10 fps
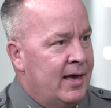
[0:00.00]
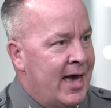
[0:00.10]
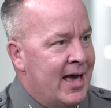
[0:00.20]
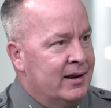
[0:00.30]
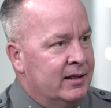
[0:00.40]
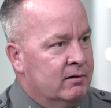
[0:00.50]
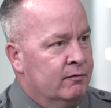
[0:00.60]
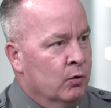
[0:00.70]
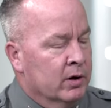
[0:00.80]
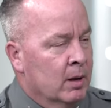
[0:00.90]
at
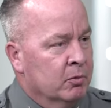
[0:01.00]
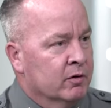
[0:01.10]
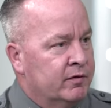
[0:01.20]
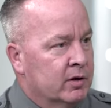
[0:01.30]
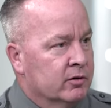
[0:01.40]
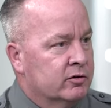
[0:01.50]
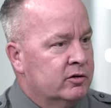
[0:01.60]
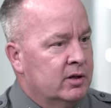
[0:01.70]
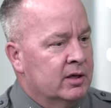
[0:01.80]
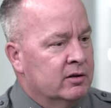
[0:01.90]
for a number of years
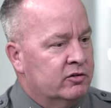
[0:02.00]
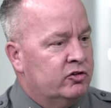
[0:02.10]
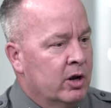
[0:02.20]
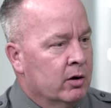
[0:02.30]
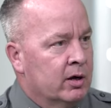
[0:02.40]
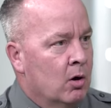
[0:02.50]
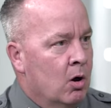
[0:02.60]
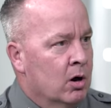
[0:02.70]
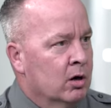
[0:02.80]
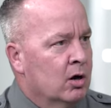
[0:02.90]
is sharing
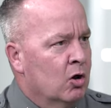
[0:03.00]
our